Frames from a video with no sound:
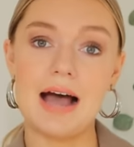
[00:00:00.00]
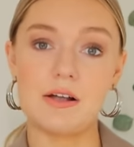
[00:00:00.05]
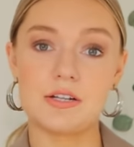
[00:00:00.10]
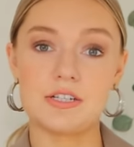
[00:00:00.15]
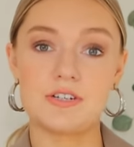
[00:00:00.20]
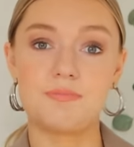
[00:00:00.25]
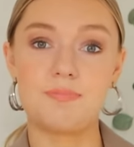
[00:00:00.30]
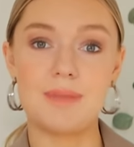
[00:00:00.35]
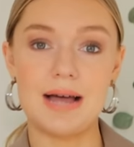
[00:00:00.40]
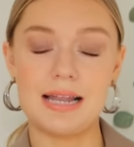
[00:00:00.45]

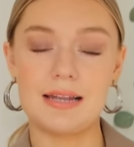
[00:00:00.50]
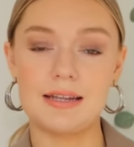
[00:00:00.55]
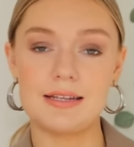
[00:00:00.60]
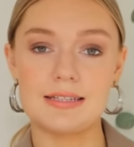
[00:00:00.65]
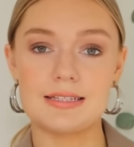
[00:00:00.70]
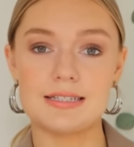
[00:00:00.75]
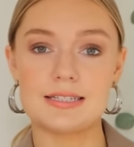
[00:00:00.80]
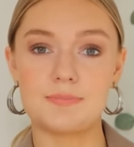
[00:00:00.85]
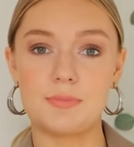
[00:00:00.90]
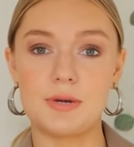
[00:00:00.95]
out of
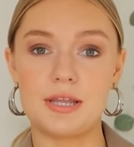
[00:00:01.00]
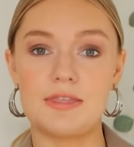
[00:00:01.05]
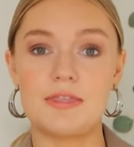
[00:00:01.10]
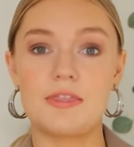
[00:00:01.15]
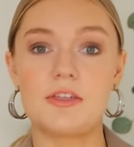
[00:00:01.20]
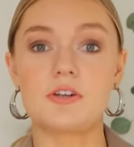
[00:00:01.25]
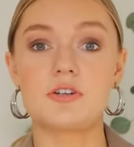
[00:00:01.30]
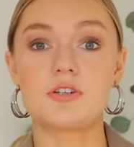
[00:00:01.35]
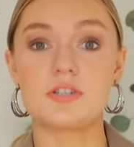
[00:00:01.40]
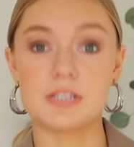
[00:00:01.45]
balance
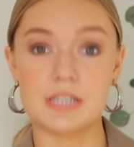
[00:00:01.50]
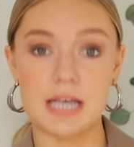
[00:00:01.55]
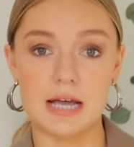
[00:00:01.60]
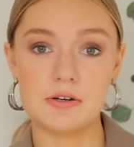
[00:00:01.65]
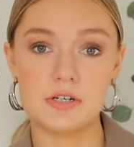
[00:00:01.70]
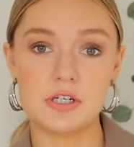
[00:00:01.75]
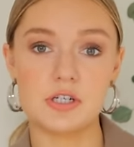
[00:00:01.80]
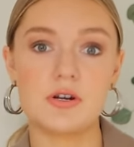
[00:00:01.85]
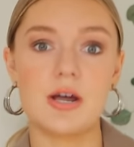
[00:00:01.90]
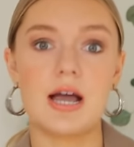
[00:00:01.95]
with the
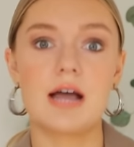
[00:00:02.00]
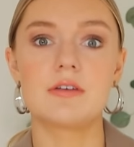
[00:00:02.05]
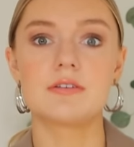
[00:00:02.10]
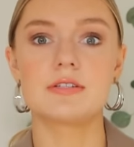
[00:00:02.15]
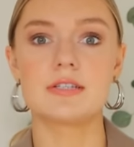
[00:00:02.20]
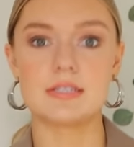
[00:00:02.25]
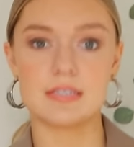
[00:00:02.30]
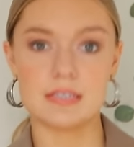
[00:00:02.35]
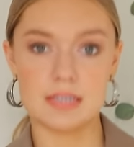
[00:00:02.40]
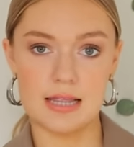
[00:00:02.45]
slouch
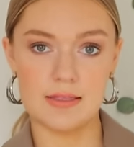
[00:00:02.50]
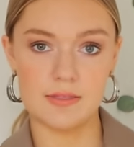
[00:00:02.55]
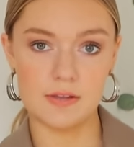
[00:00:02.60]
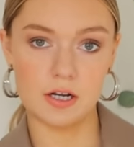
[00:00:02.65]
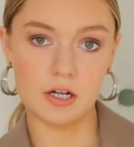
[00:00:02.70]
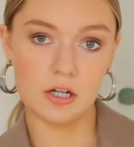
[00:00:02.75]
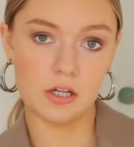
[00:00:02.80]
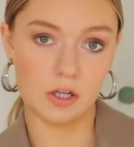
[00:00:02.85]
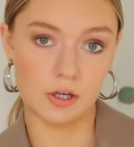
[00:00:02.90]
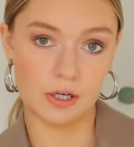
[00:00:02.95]
trousers and then the
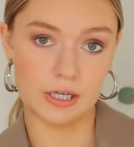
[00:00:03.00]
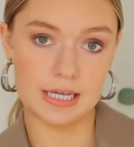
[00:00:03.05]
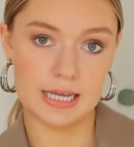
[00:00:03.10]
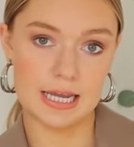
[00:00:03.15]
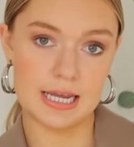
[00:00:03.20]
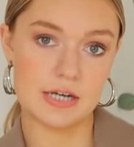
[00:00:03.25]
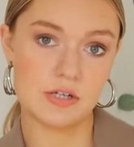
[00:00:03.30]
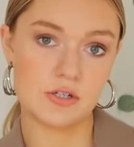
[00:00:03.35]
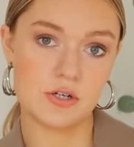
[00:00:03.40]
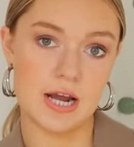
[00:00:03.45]

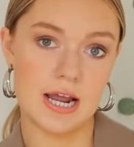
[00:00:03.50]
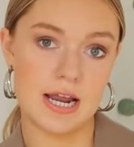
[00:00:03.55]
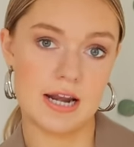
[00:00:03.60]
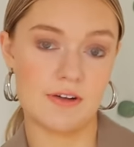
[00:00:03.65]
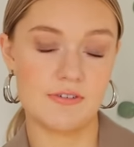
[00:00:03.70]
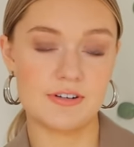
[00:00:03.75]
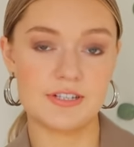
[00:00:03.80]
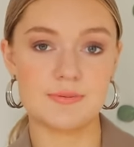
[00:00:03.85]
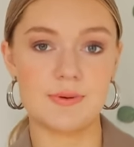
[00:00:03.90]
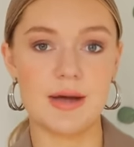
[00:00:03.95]
clunky
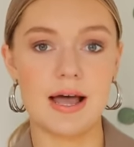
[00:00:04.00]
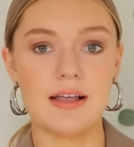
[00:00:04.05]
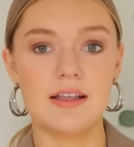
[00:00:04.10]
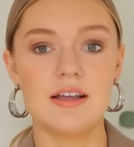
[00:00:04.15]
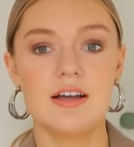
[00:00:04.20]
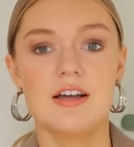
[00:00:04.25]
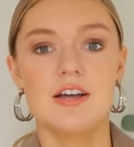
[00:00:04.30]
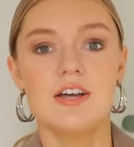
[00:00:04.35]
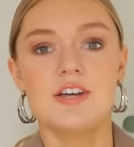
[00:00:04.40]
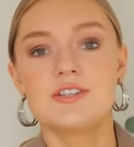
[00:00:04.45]
trainer as
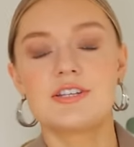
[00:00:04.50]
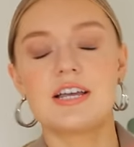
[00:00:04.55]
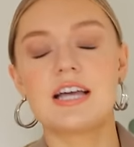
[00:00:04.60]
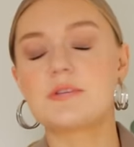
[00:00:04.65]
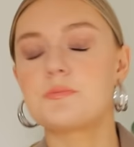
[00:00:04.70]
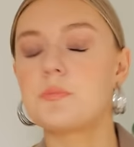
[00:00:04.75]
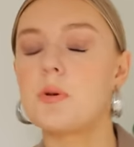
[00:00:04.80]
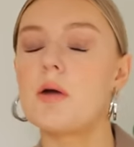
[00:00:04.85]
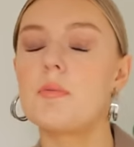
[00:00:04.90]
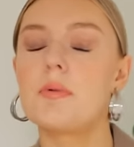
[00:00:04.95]
well. So
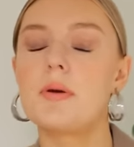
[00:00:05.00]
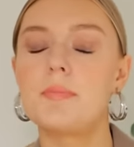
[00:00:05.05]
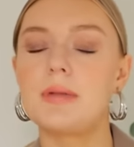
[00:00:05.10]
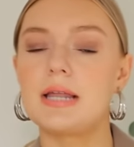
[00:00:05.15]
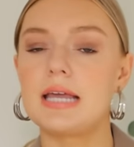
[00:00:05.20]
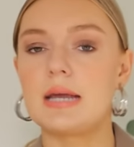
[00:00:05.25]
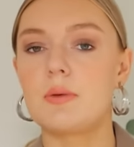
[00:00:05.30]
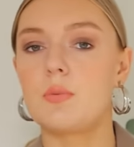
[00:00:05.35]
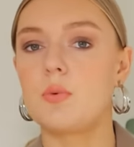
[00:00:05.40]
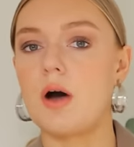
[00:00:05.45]
that's
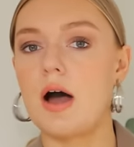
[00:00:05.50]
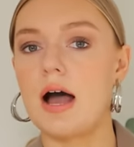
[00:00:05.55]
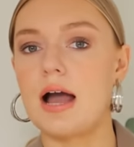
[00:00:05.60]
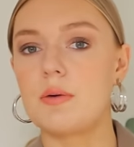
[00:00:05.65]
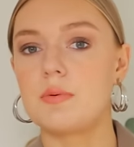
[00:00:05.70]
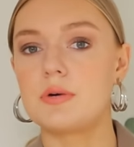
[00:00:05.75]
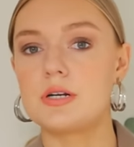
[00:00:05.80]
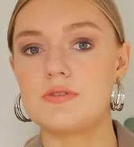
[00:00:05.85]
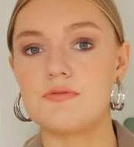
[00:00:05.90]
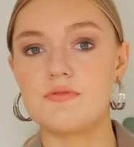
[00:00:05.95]
probably what
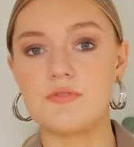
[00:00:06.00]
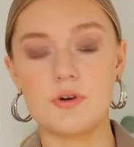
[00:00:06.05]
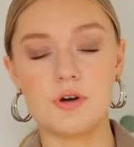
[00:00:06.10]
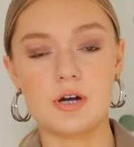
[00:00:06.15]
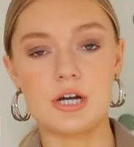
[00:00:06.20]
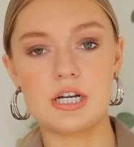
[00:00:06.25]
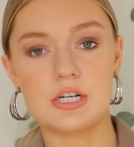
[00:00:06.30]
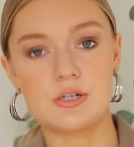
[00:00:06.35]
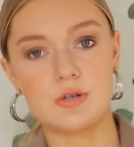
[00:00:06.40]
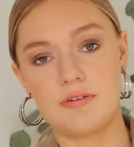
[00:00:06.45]
I would
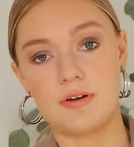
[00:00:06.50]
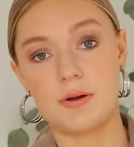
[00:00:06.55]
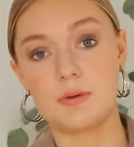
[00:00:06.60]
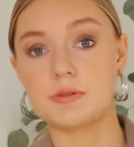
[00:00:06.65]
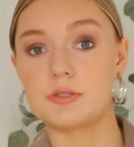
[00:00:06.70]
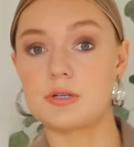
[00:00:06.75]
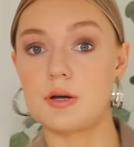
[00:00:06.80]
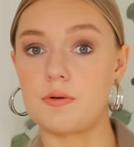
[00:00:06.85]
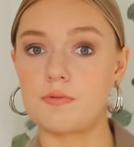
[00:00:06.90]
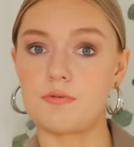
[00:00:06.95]
avoid if I
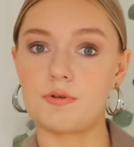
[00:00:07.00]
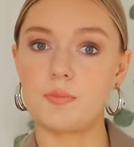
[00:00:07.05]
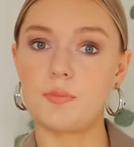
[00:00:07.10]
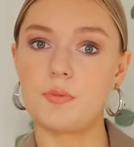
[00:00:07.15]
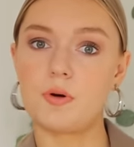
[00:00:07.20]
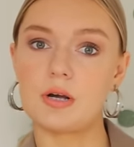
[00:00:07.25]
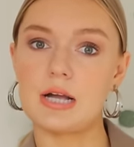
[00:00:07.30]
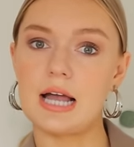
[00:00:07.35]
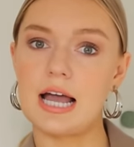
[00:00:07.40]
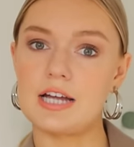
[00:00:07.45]
was going for a
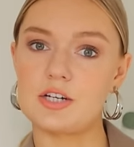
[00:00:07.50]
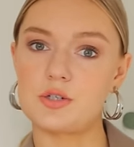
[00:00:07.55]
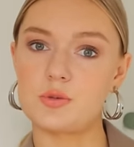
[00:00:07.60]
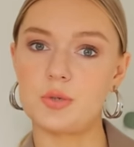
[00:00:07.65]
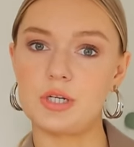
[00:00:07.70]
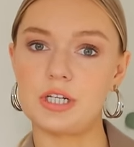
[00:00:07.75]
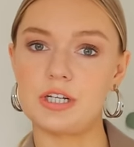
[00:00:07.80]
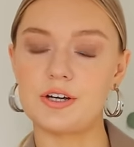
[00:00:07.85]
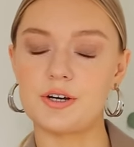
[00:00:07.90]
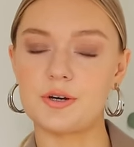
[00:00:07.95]
more
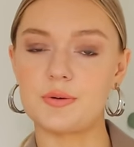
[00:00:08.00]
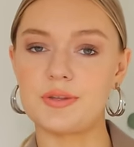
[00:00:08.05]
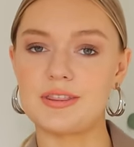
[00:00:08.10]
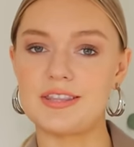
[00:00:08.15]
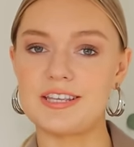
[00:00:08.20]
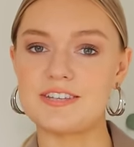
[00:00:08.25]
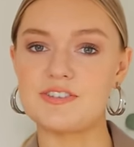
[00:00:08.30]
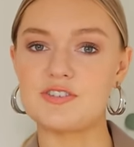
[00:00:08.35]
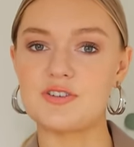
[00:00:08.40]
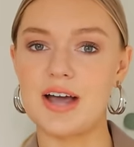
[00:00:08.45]
casual look with these